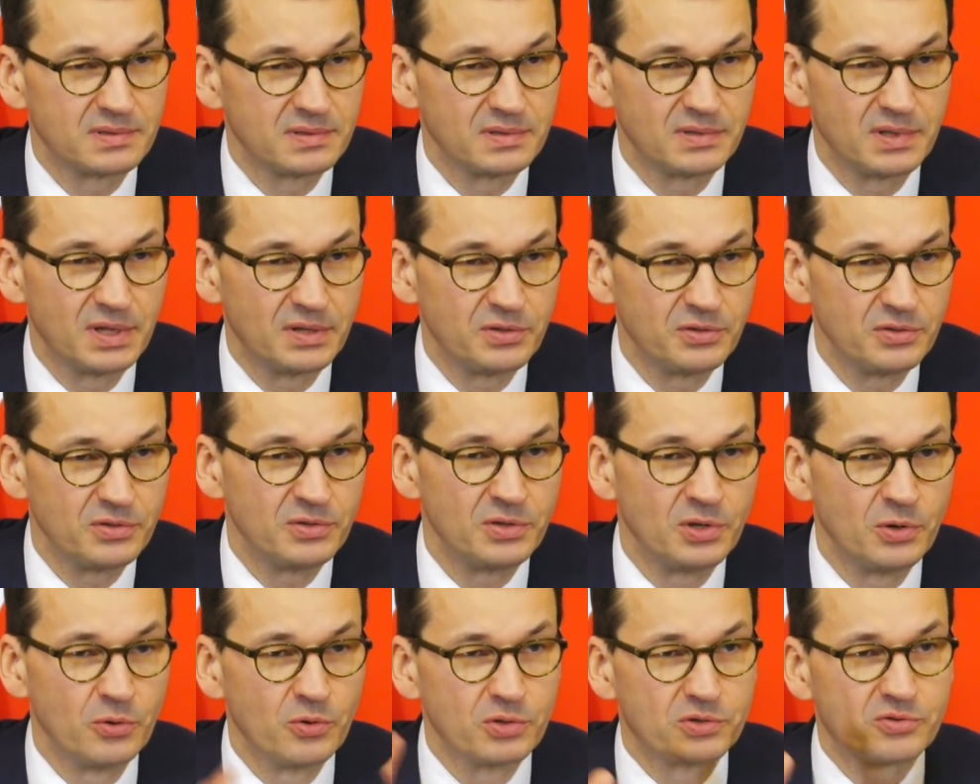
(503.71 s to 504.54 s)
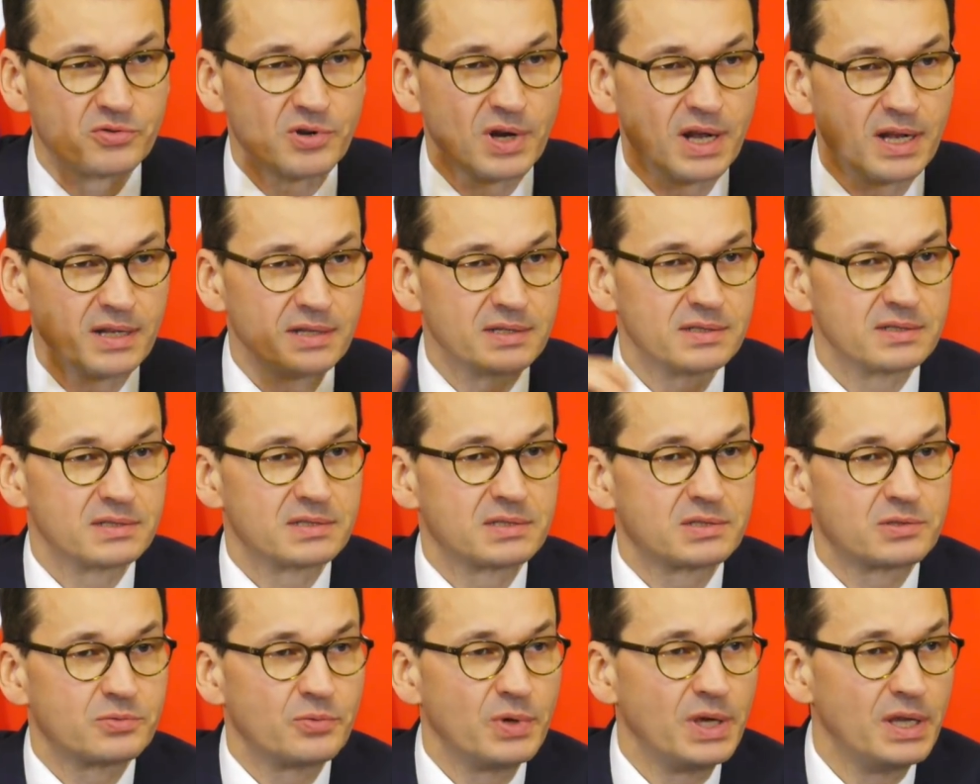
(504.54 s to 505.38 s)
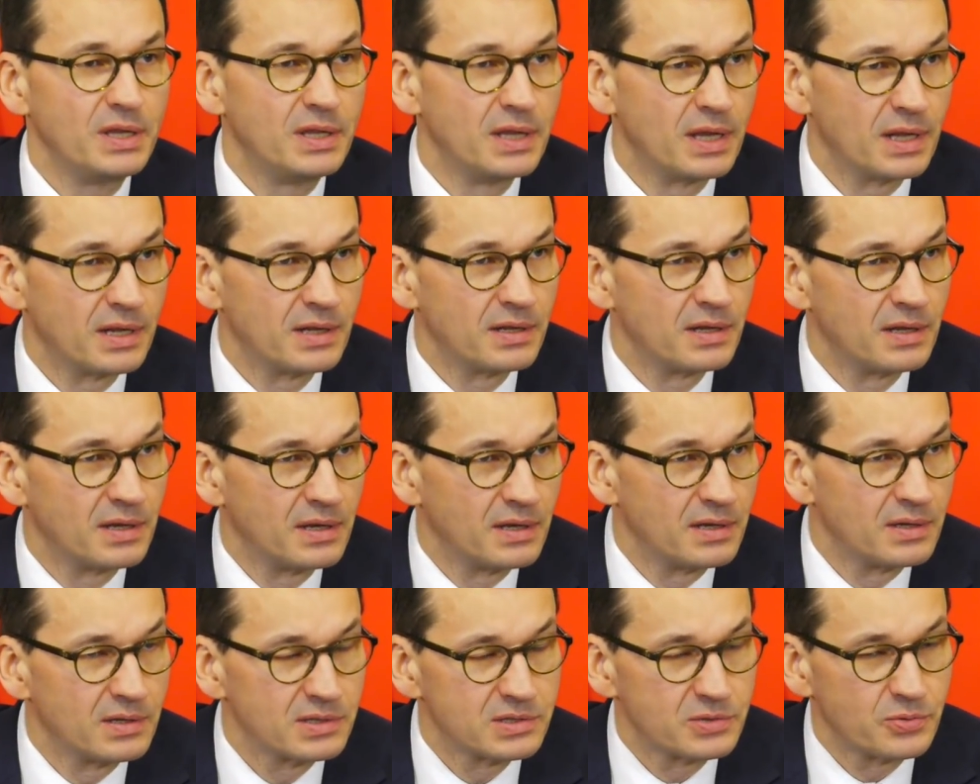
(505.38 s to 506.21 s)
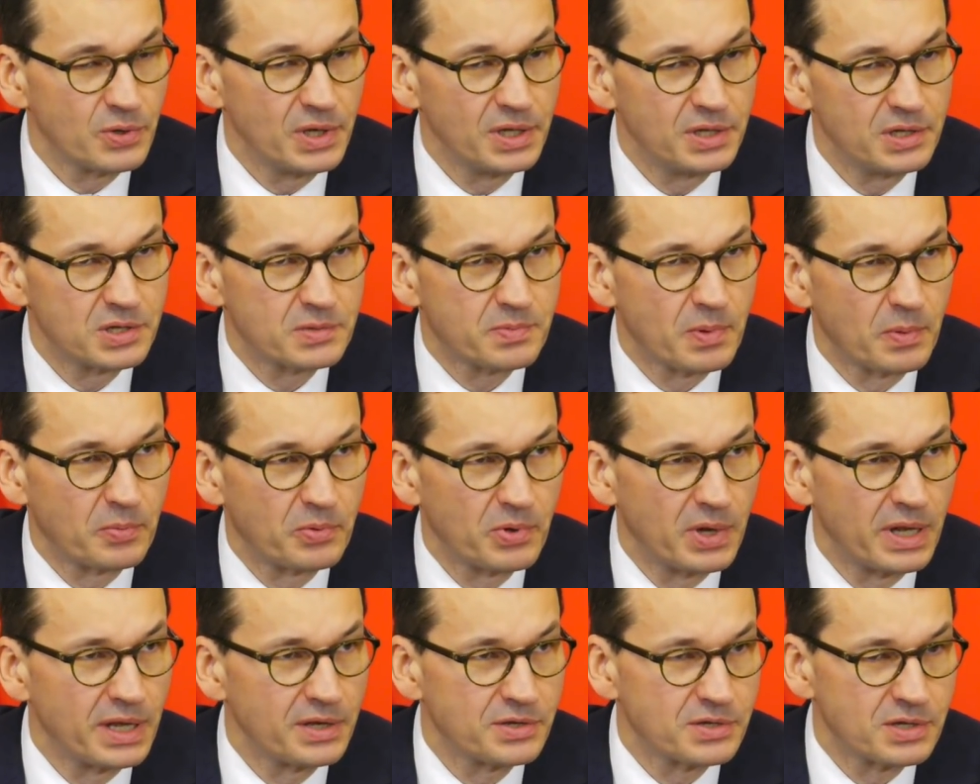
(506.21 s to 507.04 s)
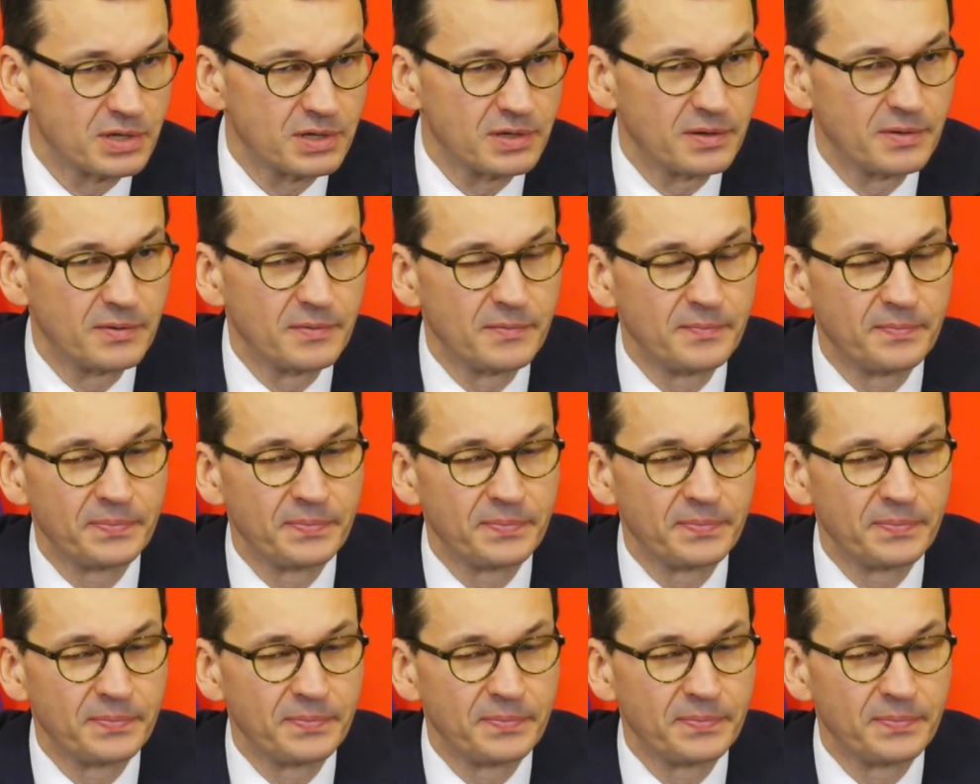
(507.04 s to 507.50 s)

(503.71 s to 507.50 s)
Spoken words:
the neutral Swedish population,